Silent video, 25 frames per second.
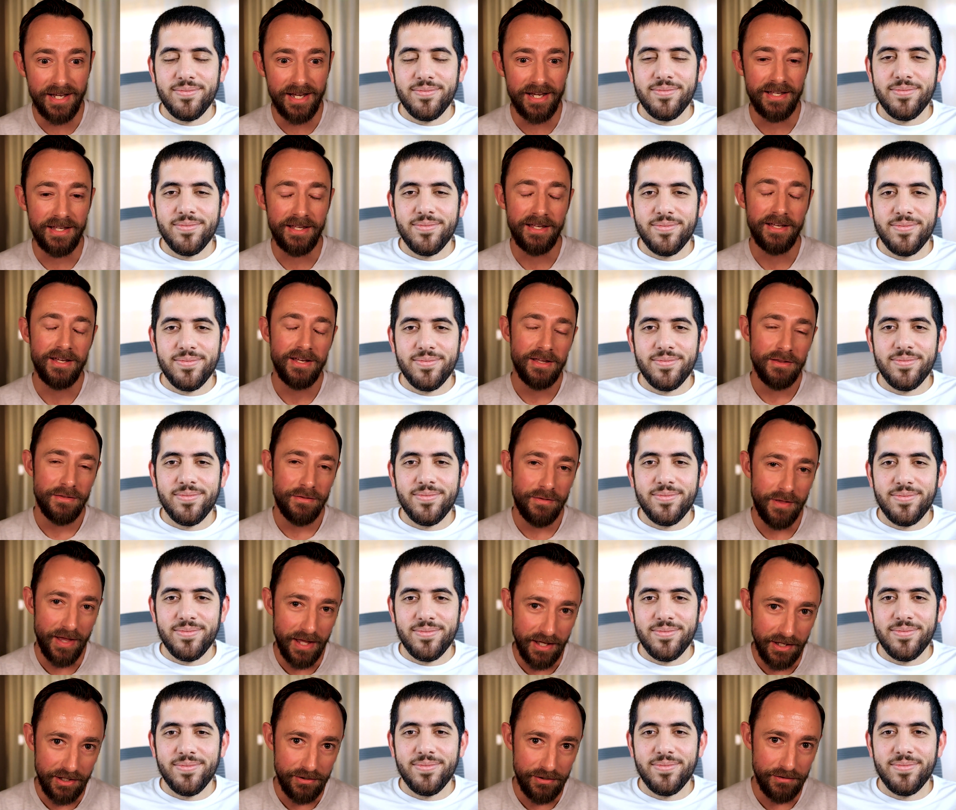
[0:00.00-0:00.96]
Speaker 1: day.
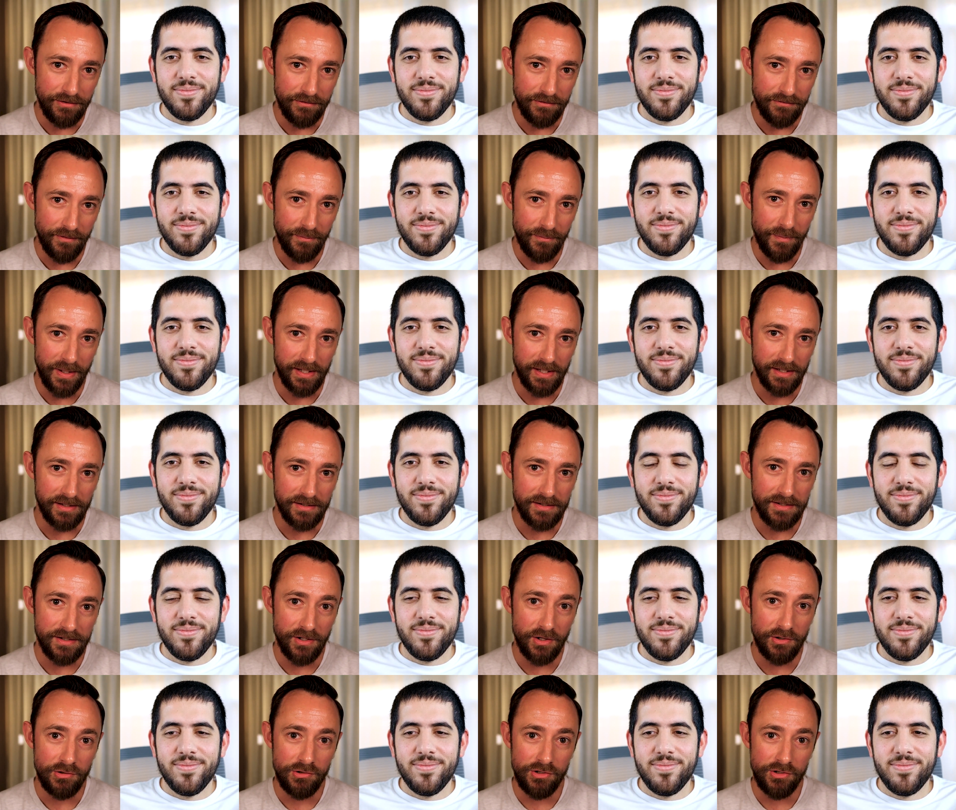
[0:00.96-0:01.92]
Thank you for being
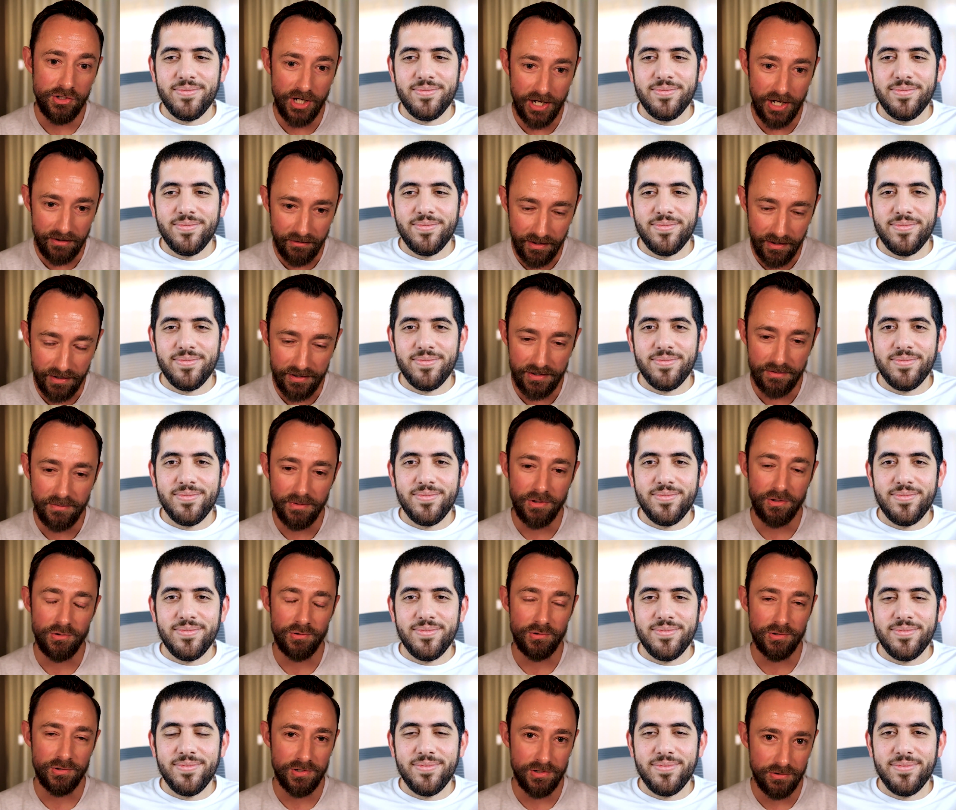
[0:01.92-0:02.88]
so generous
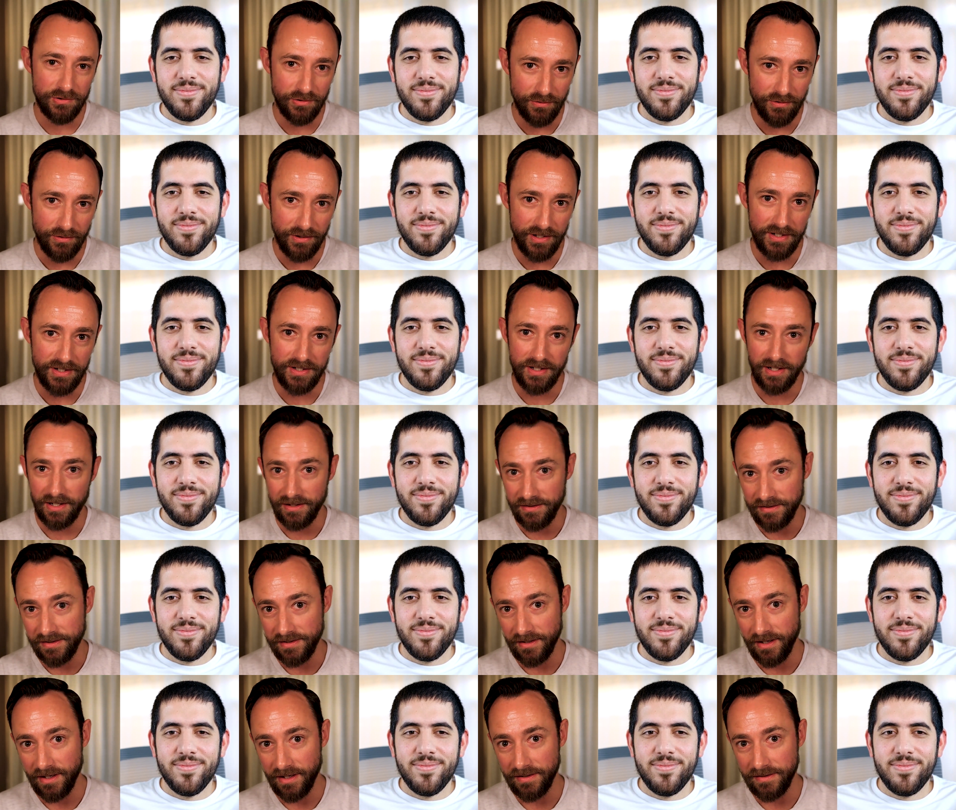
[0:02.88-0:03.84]
with your stories and
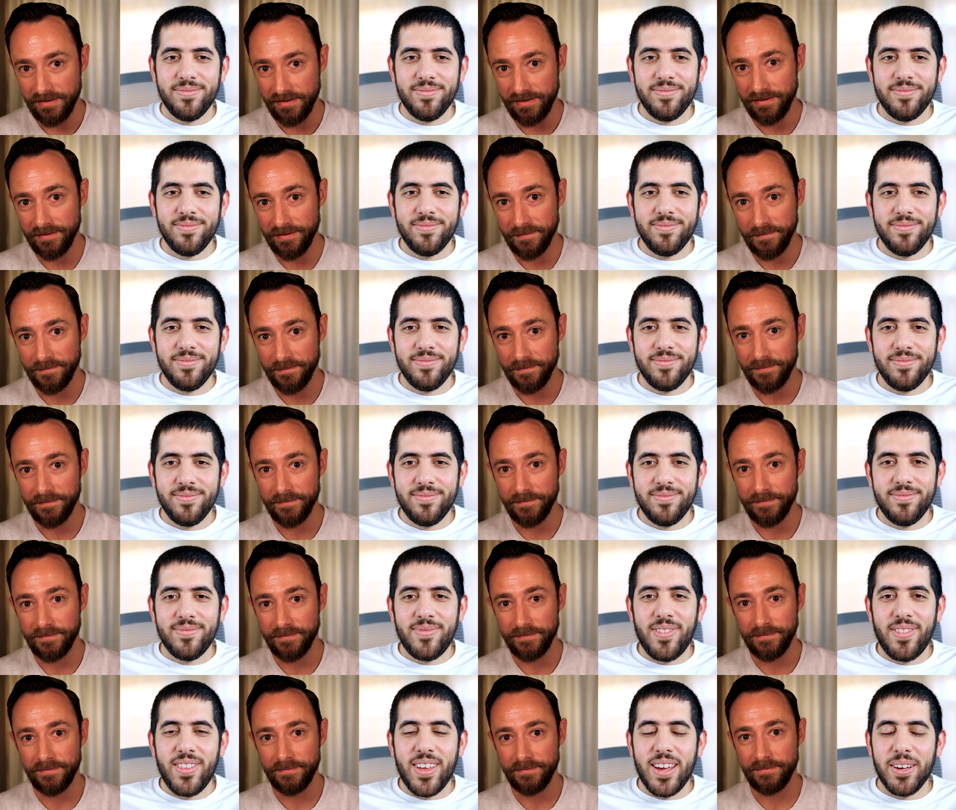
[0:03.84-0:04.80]
insights.
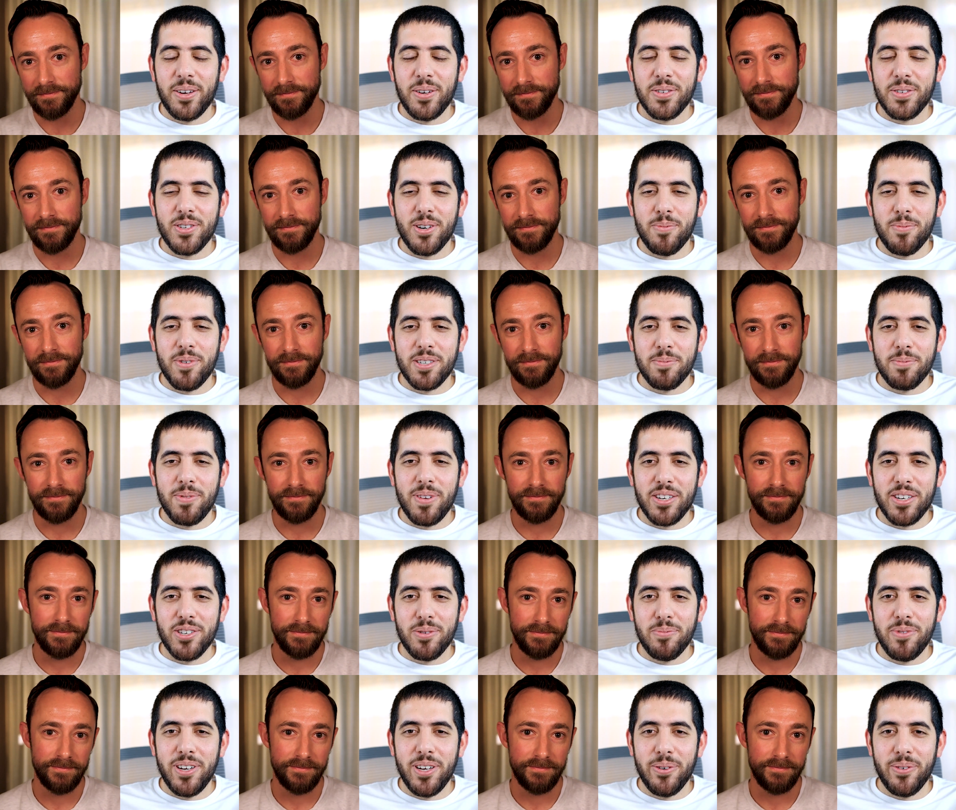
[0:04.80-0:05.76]
Speaker 2: Thank you so much.
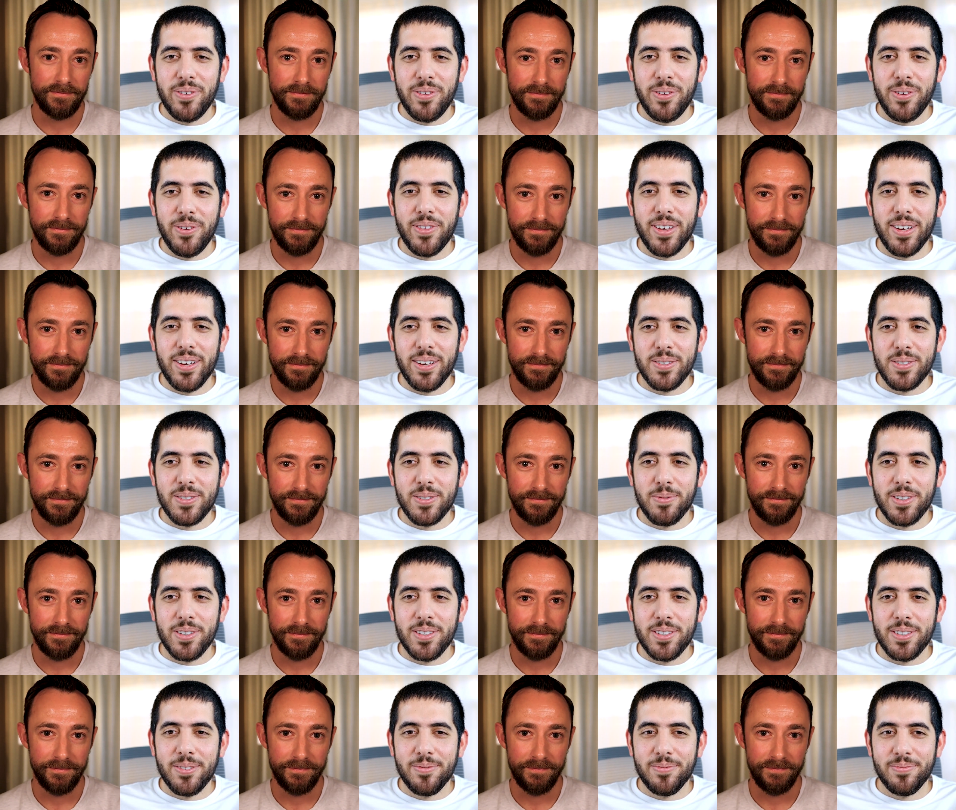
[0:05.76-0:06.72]
Pleasure being with you. Thank you so
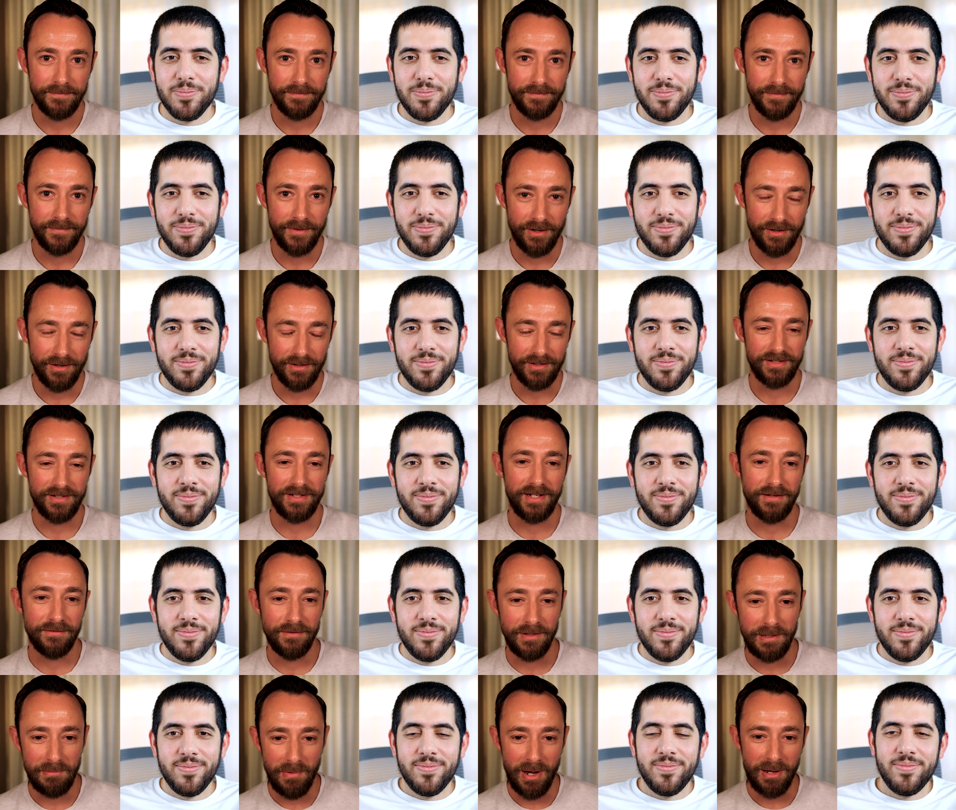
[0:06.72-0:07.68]
much.
Speaker 1: Oh, it's
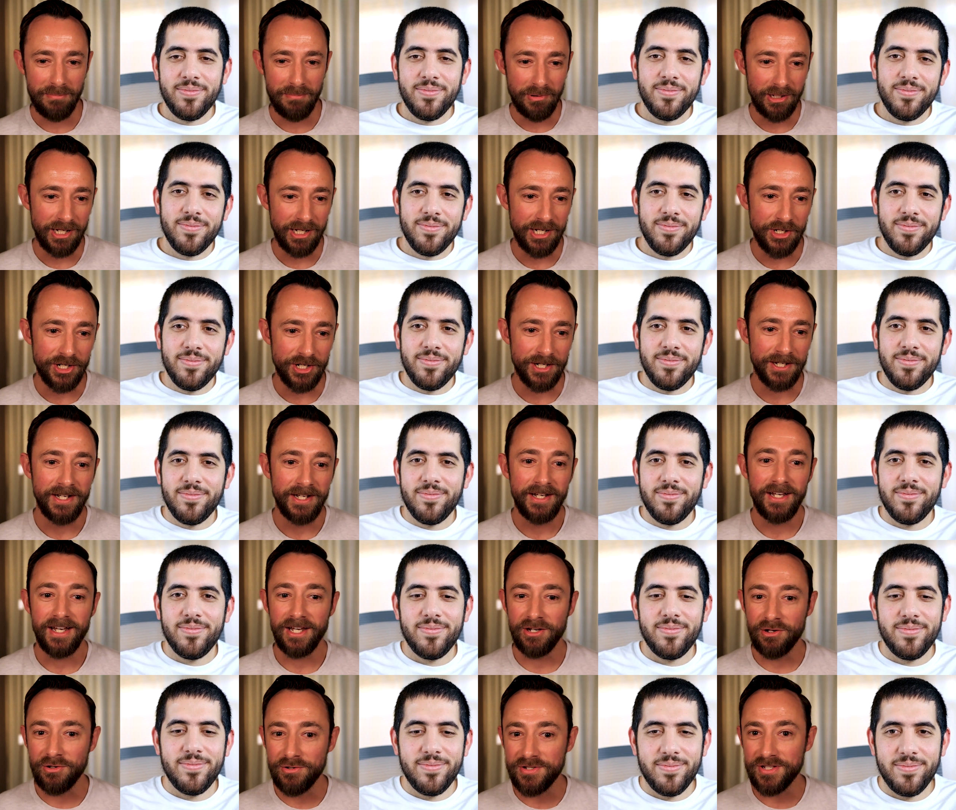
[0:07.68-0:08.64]
definitely my pleasure.
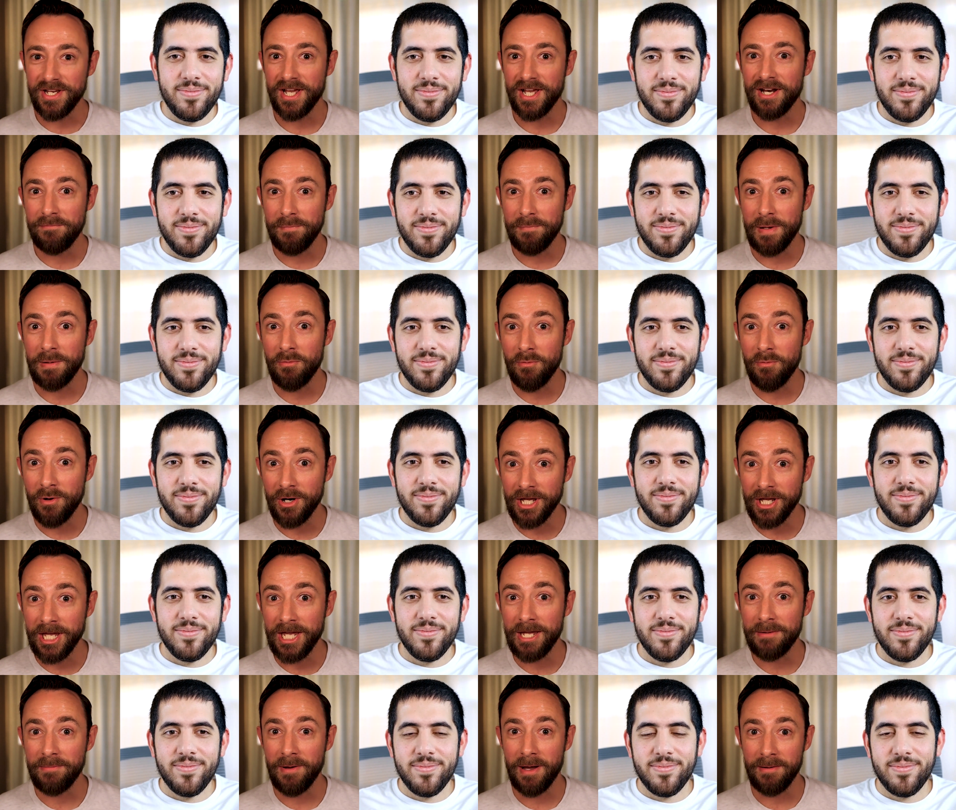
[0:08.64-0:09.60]
And Hussain, if people want
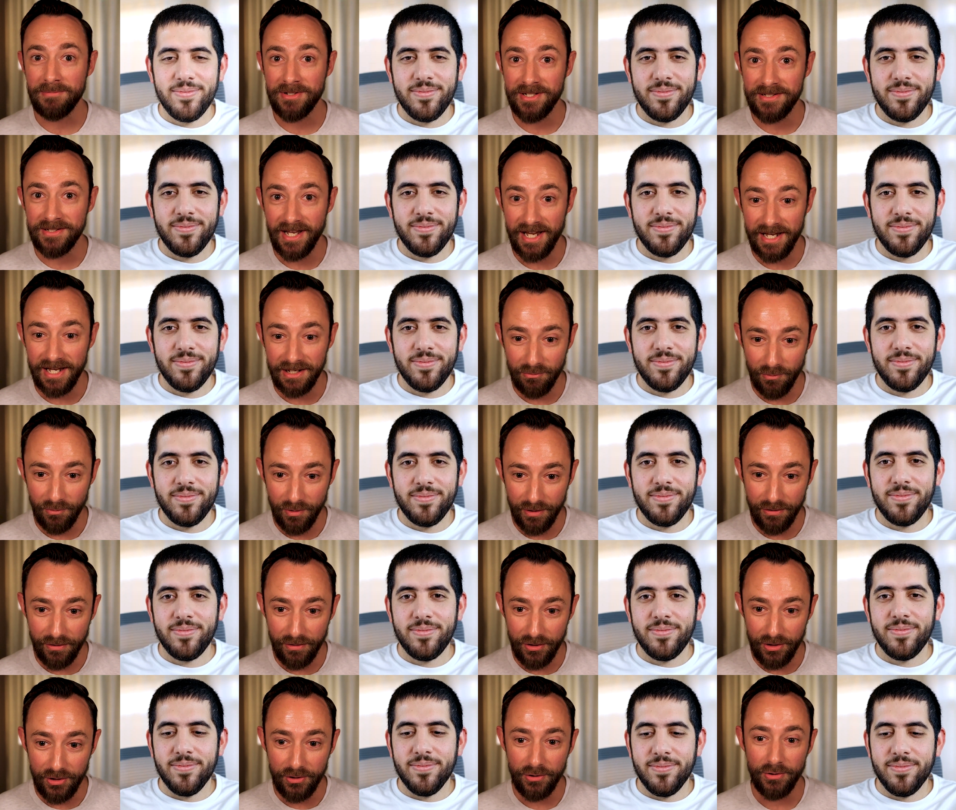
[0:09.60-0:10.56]
to keep up to date with